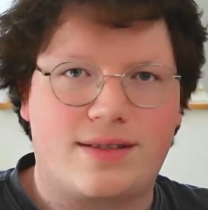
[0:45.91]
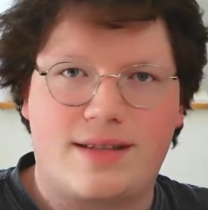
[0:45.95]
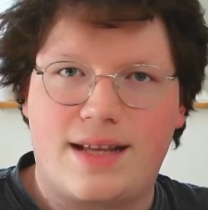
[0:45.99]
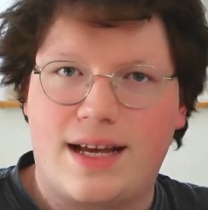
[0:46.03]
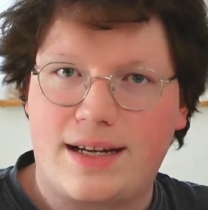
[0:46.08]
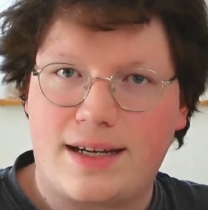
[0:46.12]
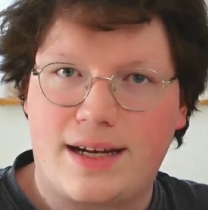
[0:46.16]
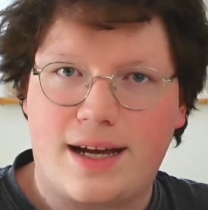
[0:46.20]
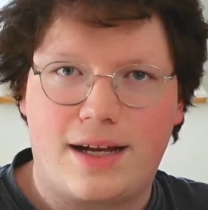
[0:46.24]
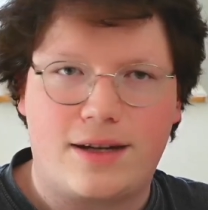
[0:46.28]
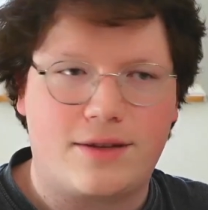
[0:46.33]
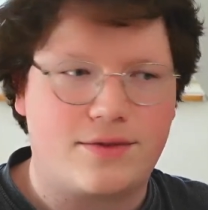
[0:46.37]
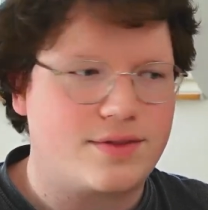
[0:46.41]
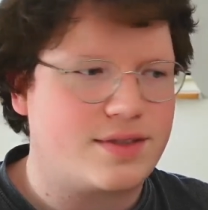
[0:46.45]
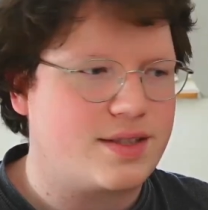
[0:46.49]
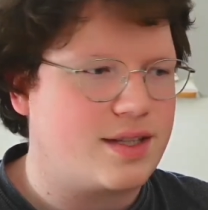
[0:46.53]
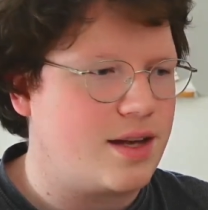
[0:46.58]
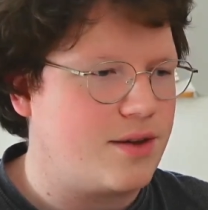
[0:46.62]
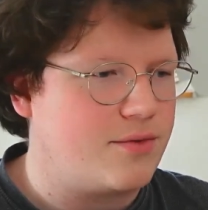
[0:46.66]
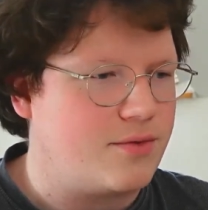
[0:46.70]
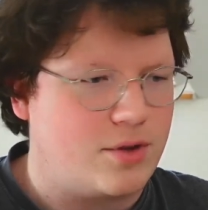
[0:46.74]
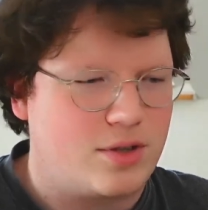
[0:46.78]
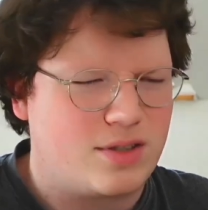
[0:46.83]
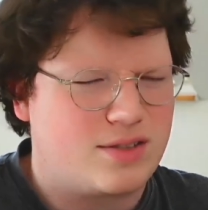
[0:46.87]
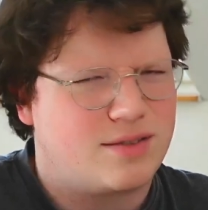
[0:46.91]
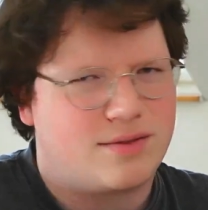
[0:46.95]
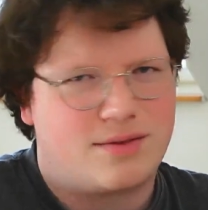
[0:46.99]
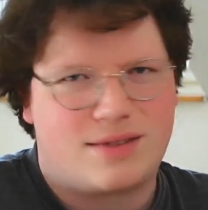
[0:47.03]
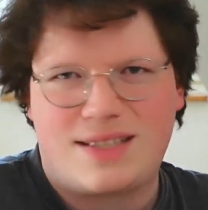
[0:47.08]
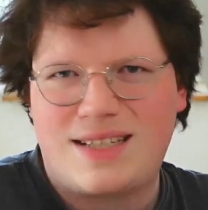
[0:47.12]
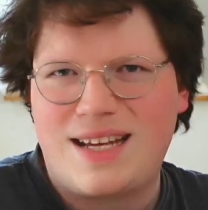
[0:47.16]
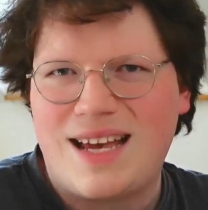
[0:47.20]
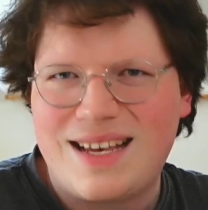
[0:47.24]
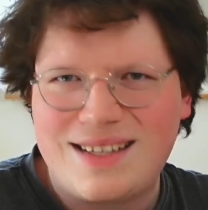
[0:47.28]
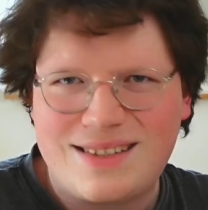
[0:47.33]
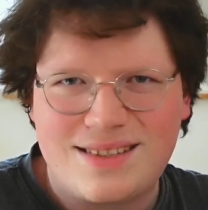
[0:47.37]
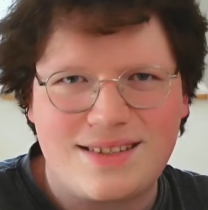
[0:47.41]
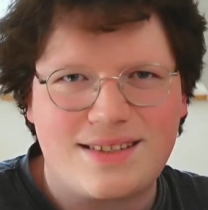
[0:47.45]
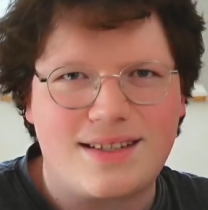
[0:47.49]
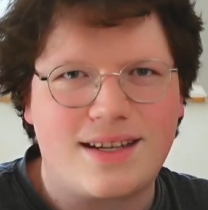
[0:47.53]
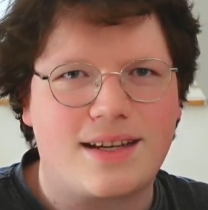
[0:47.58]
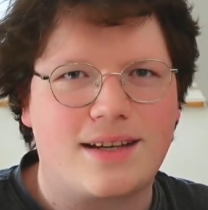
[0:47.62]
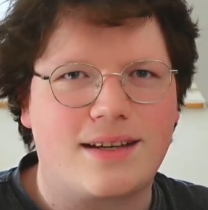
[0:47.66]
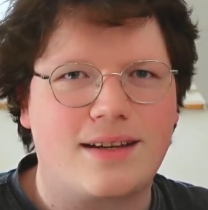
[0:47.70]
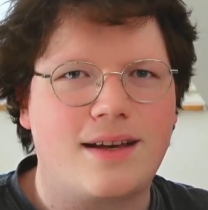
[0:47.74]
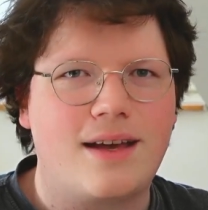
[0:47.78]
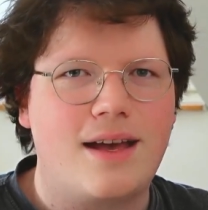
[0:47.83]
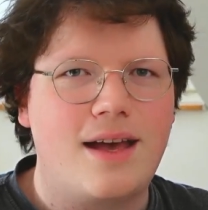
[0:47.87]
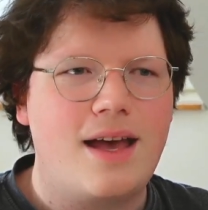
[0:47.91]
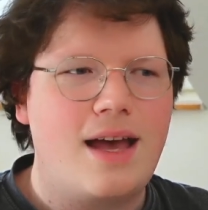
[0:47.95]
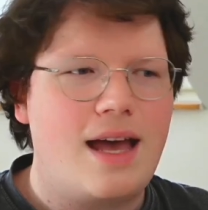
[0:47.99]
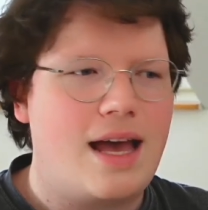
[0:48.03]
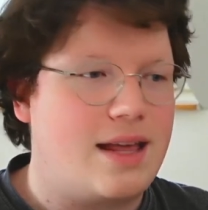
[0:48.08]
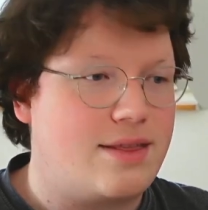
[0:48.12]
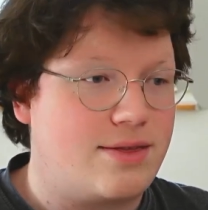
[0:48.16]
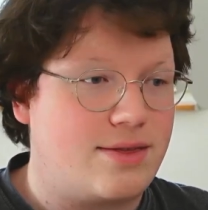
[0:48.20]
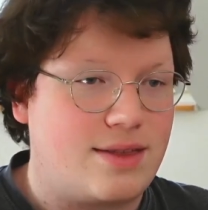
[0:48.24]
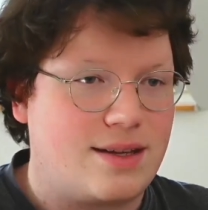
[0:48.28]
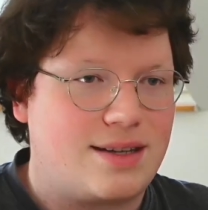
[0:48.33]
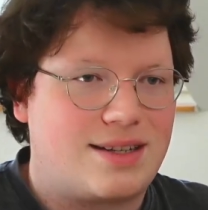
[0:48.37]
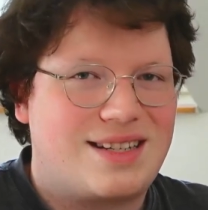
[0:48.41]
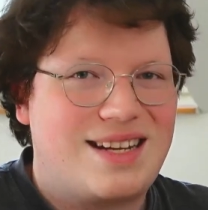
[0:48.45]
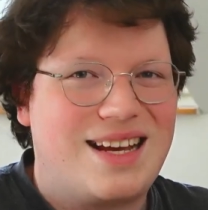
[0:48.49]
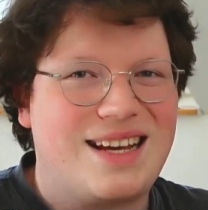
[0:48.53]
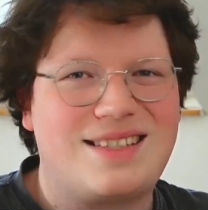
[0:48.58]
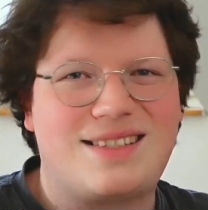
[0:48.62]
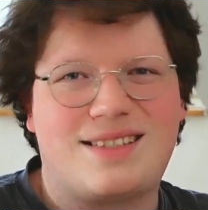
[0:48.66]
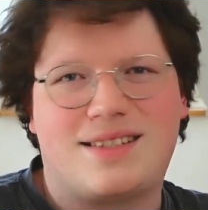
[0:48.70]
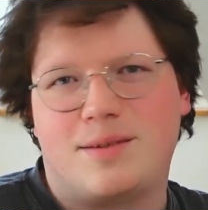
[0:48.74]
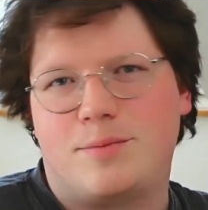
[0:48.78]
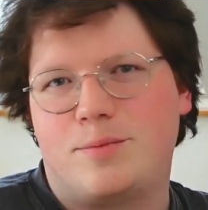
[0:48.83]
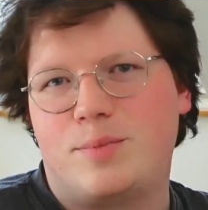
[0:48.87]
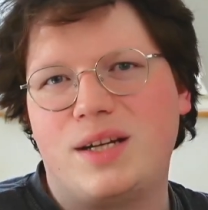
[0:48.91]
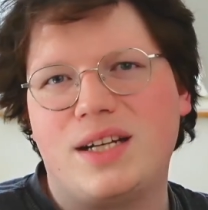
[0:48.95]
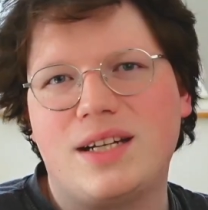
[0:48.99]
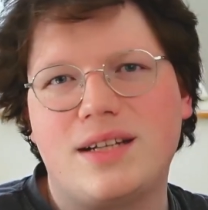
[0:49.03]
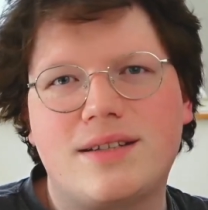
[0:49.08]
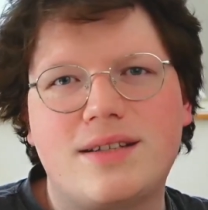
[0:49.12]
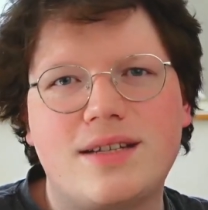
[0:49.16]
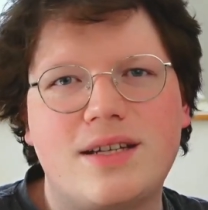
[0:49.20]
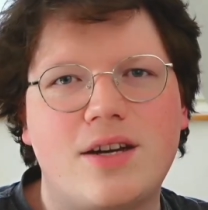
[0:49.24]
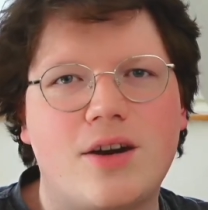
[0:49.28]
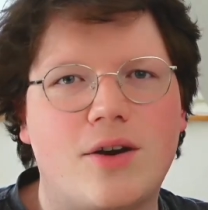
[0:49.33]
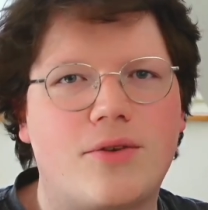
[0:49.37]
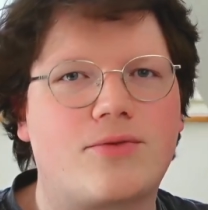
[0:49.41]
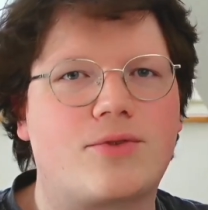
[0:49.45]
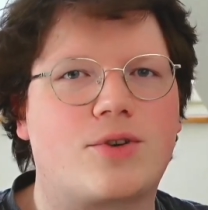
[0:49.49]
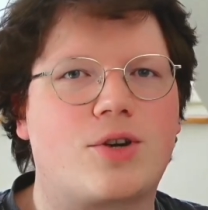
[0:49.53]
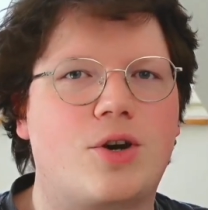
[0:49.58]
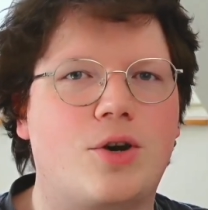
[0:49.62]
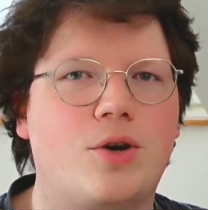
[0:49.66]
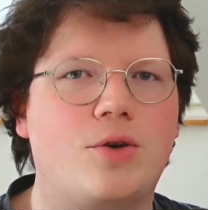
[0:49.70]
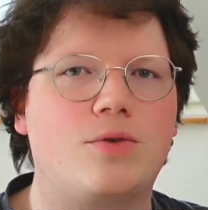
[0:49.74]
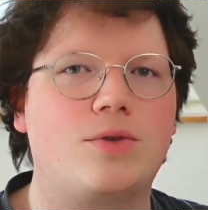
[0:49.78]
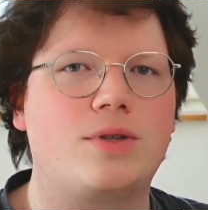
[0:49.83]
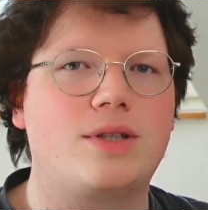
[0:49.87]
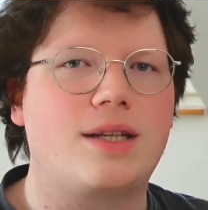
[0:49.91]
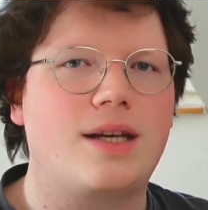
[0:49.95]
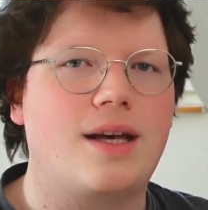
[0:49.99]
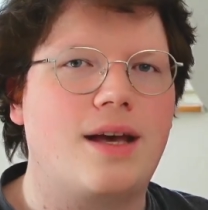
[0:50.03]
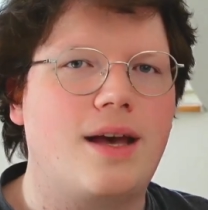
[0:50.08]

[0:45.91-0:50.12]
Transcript: that kind of stuff, also testing and the testability of code.